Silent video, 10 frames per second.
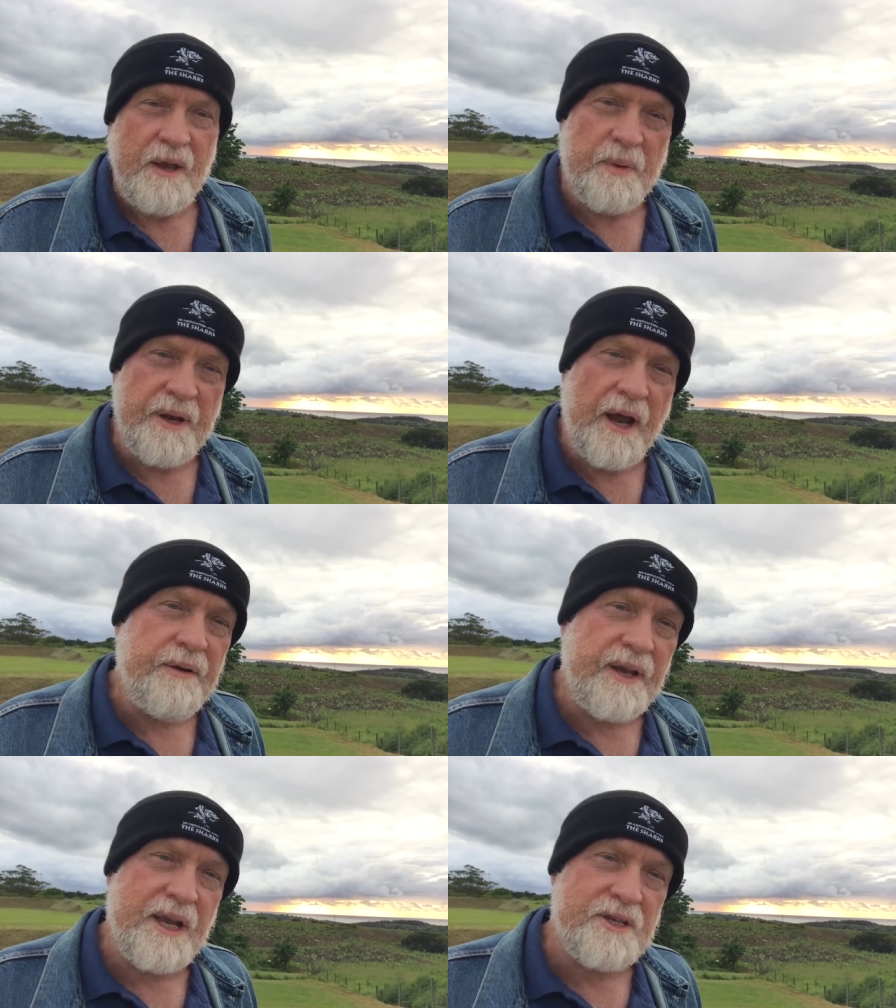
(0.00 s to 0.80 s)
But
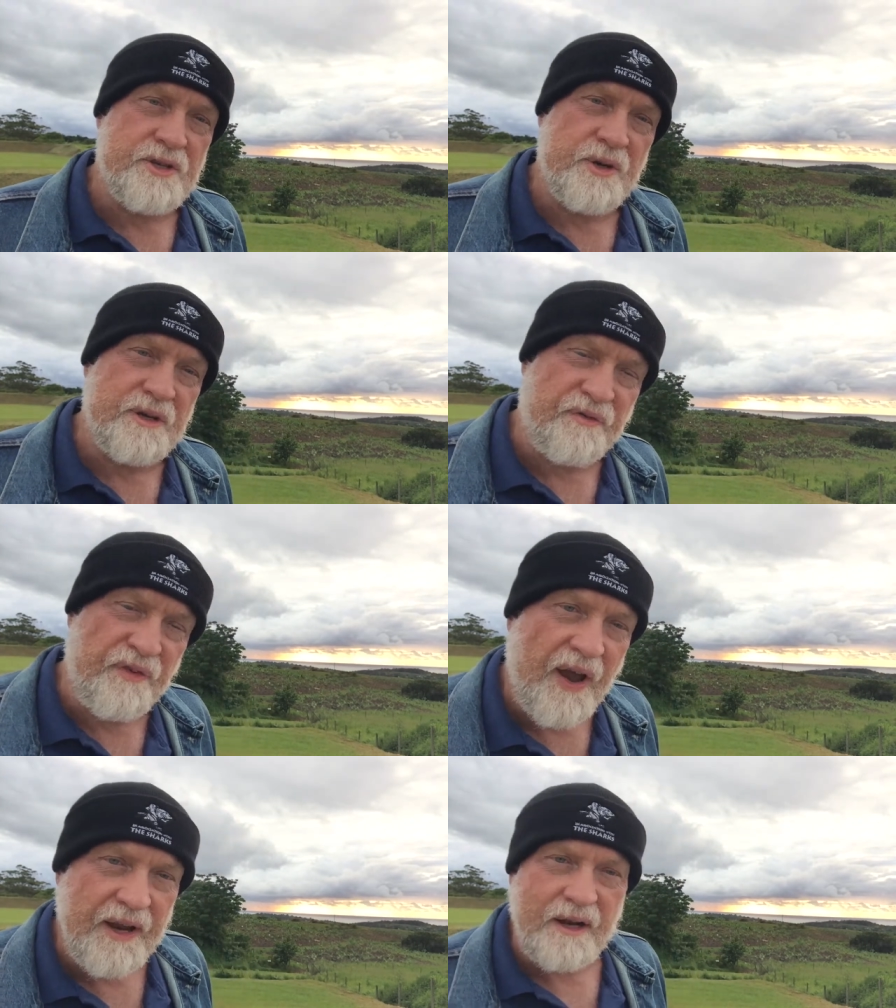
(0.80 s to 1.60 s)
now he gets to his
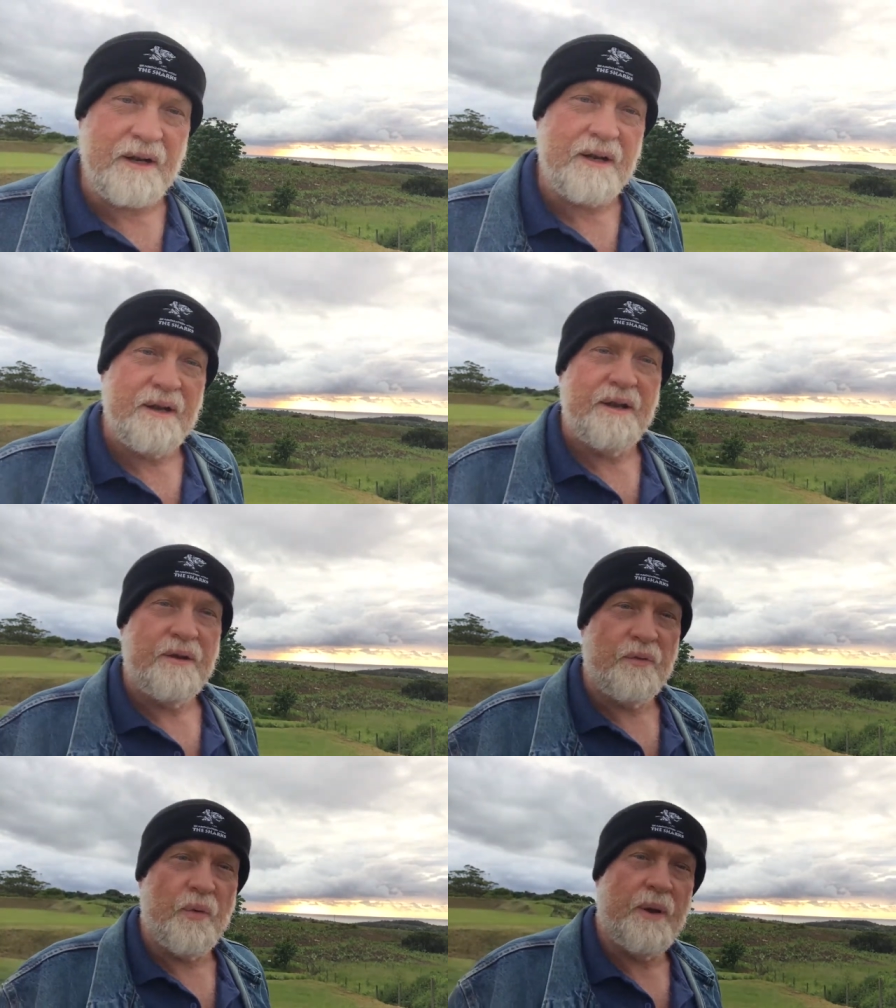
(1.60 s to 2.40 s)
final
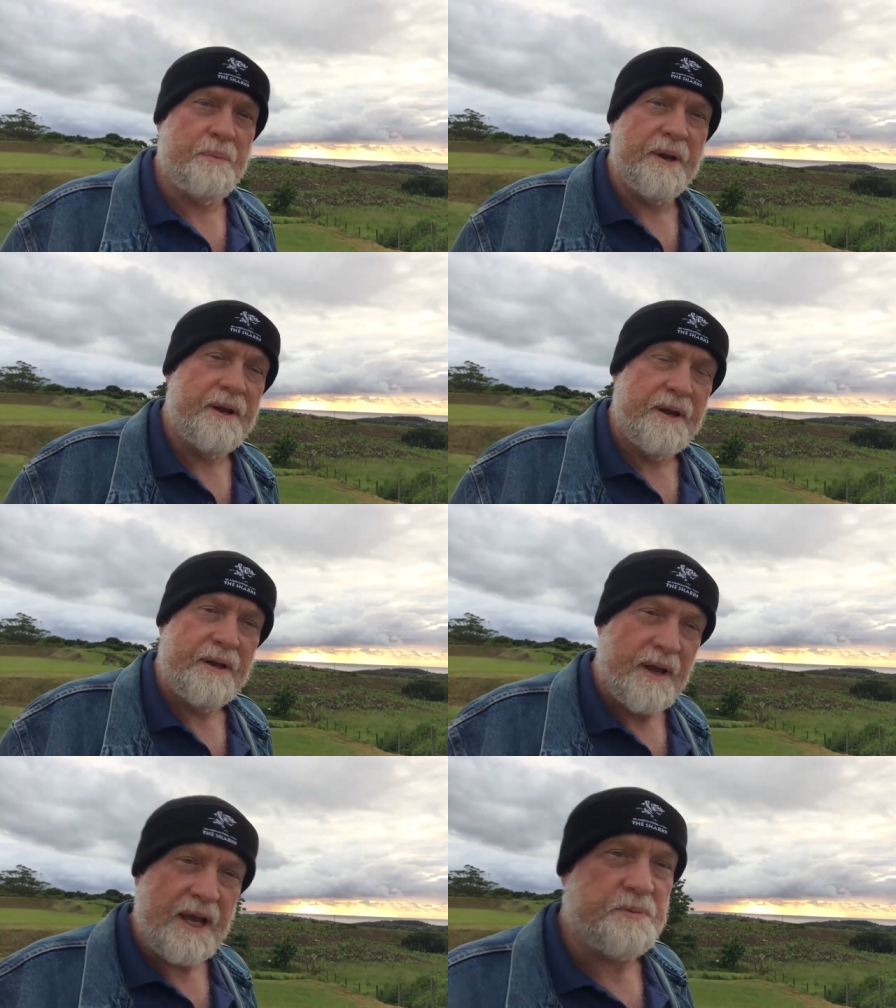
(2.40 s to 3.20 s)
weapon
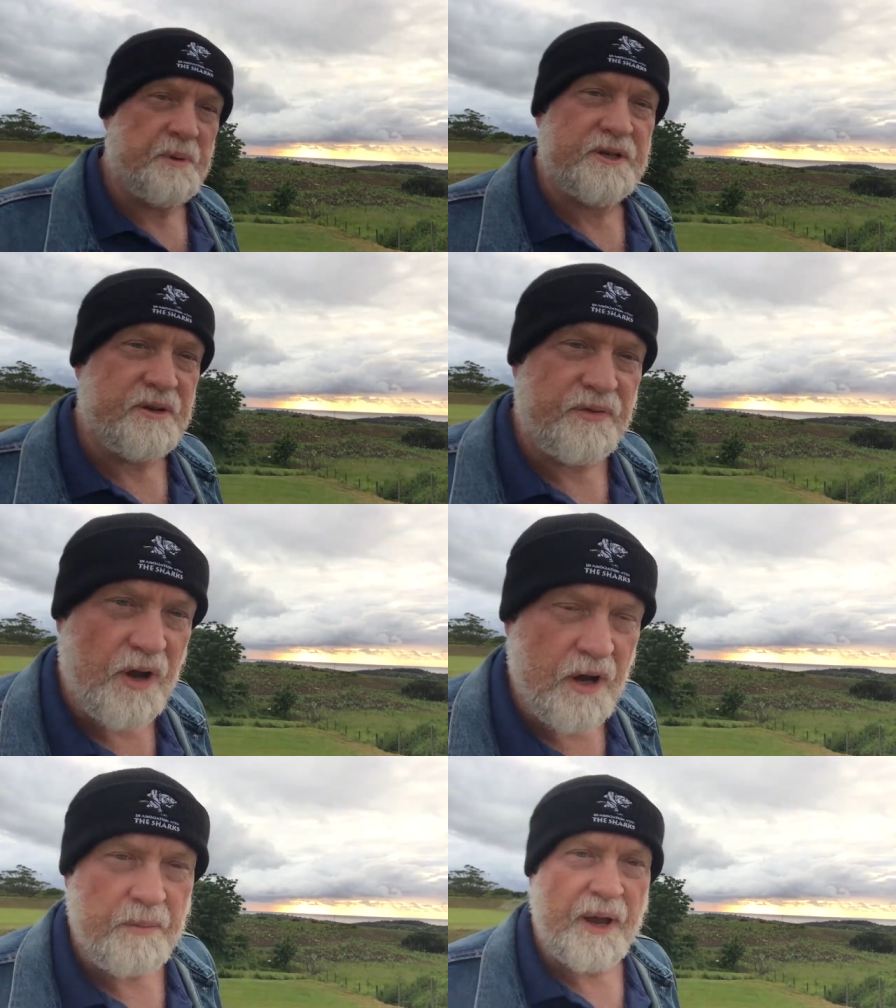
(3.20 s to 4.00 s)
aspect of
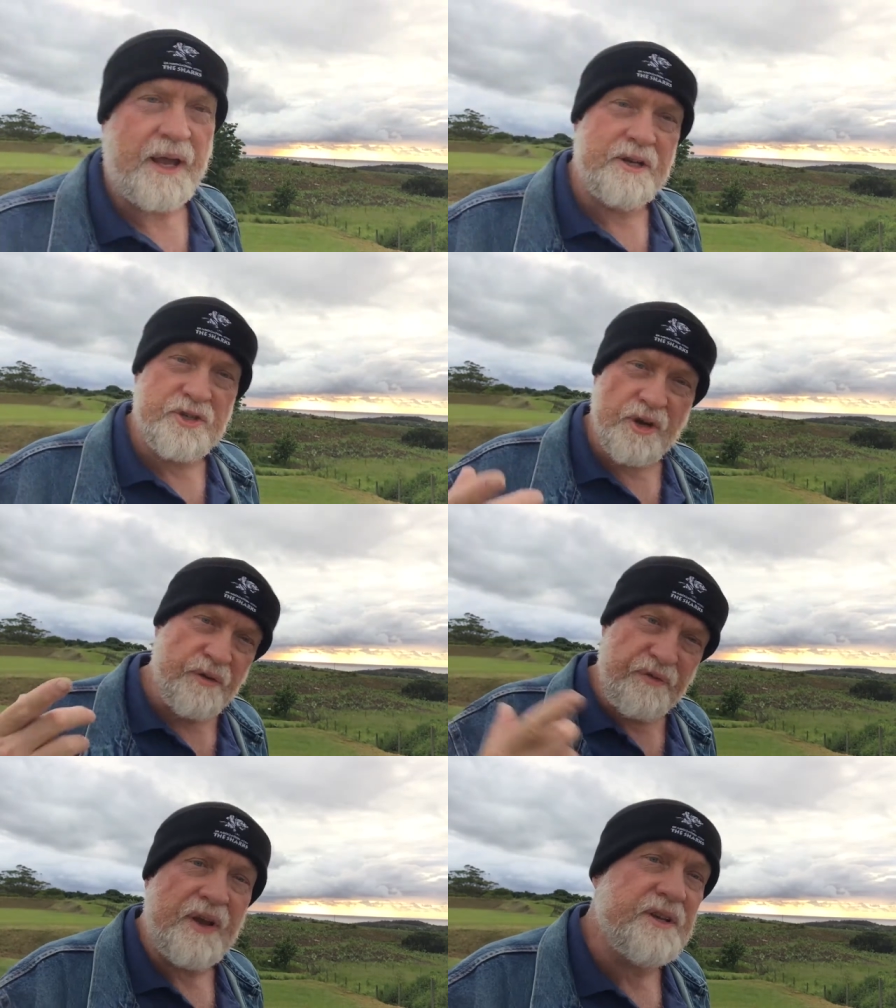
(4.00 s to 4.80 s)
the armor and it's an
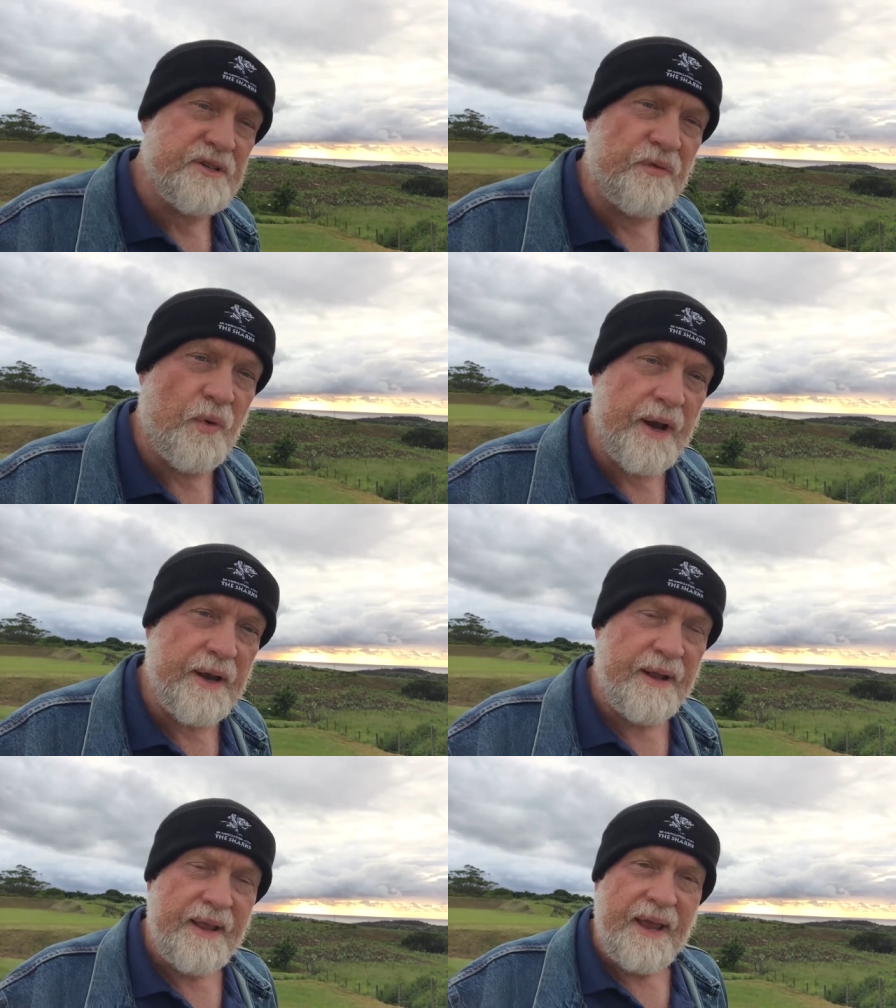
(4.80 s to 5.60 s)
offensive one.